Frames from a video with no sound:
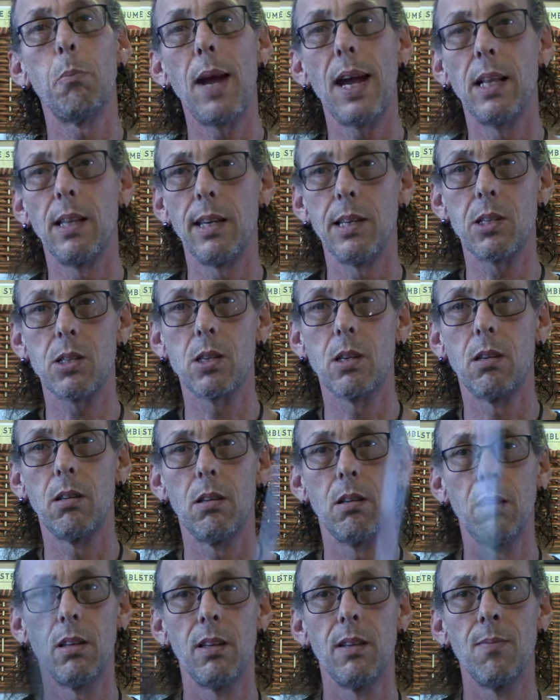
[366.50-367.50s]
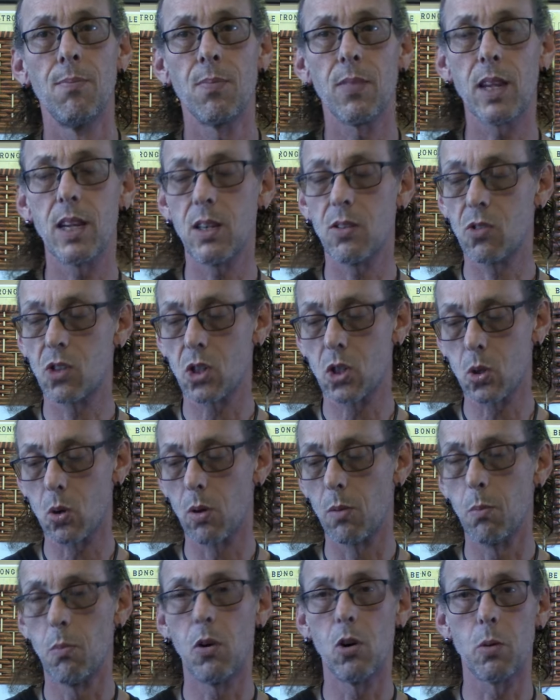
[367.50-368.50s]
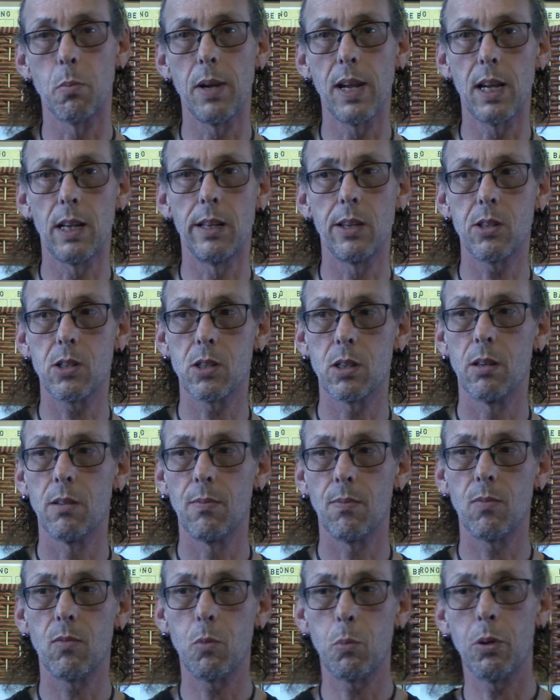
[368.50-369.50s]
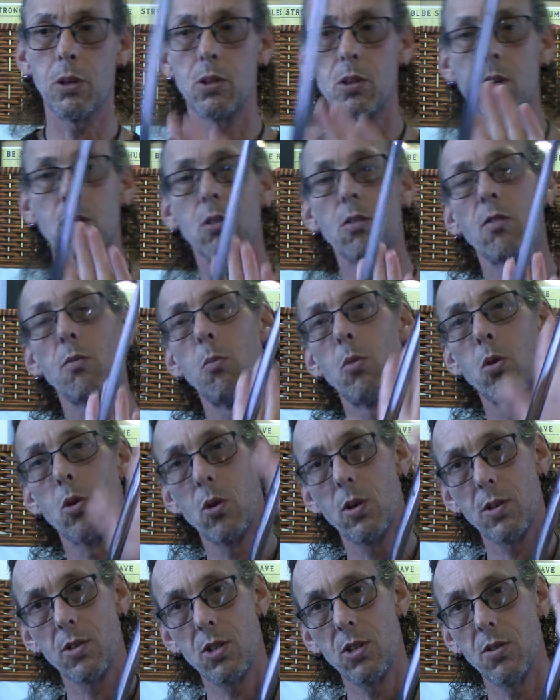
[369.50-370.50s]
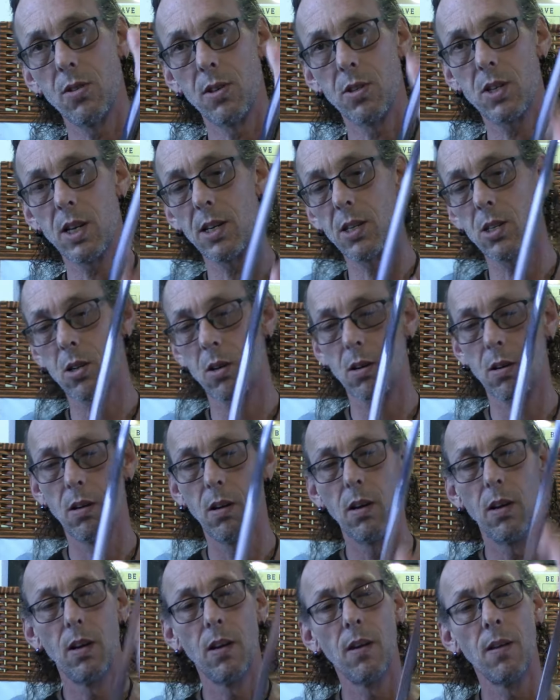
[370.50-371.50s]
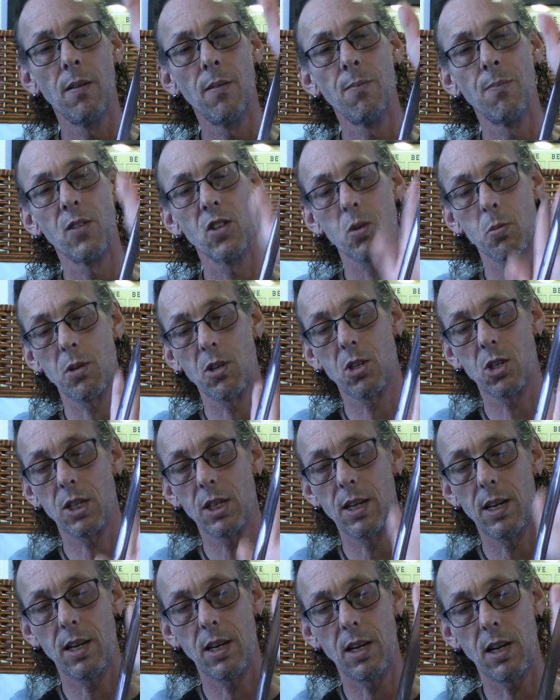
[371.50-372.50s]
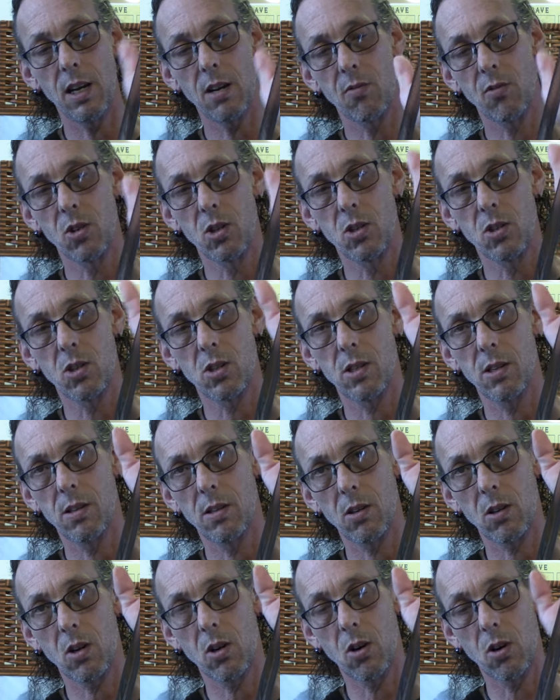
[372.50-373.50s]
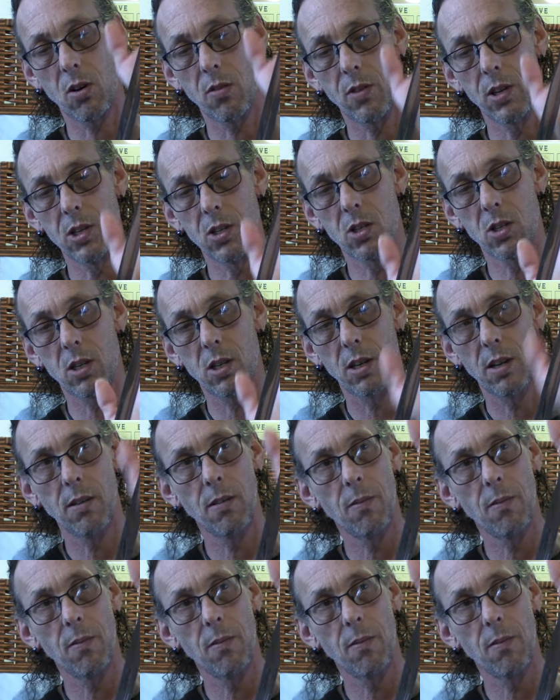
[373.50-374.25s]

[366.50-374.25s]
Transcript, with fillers: balance. gives the sword more balance put the curve more to the center, especially if this curve is